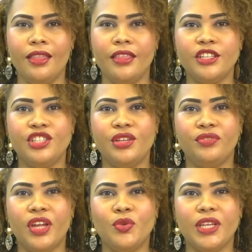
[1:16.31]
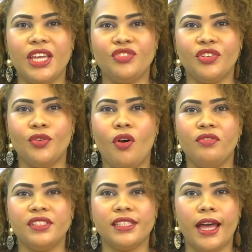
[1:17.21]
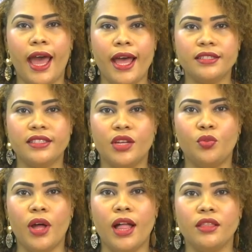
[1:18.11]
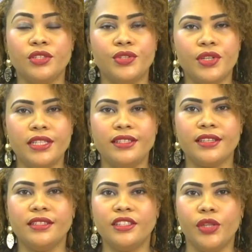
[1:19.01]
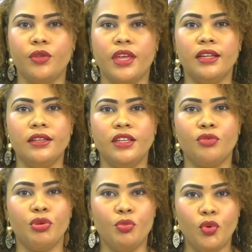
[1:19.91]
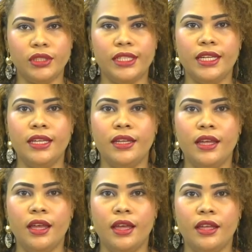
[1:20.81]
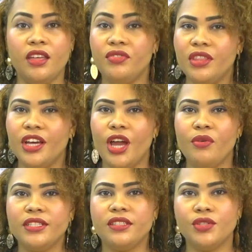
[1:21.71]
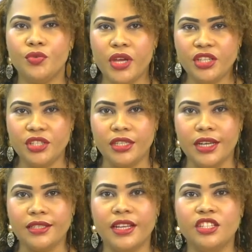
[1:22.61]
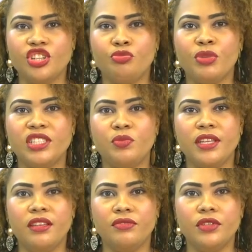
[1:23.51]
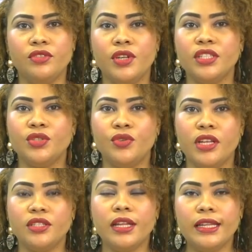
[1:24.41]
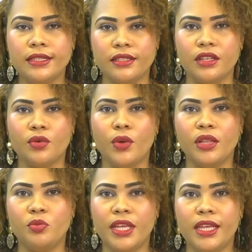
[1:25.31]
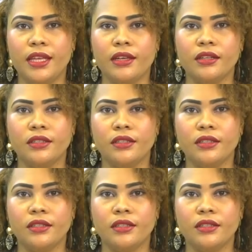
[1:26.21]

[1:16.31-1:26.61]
The Chief Education Officer adds that while the students continue their learning remotely, given the current situation, attention must be given to the students' holistic well-being.